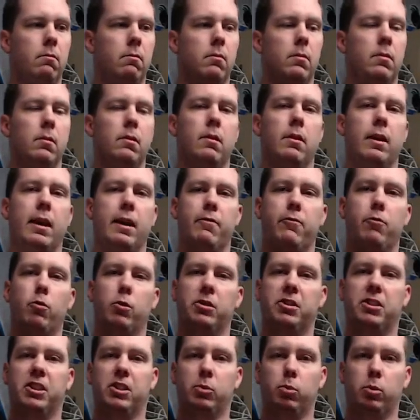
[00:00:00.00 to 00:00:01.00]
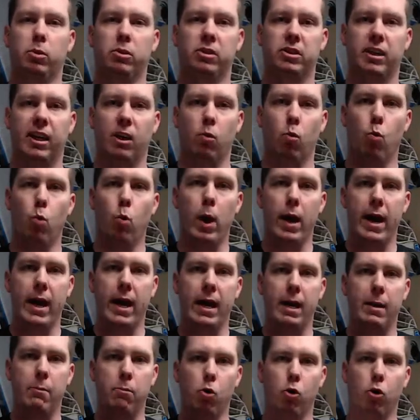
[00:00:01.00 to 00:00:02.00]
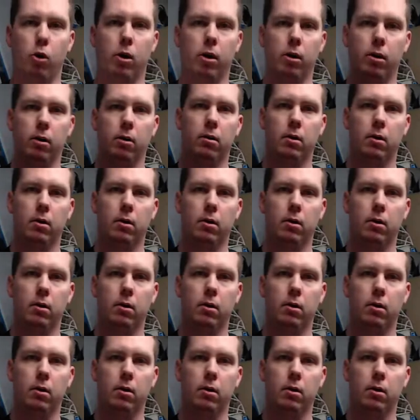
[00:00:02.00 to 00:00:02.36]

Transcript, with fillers: Like, of course, this one's like way more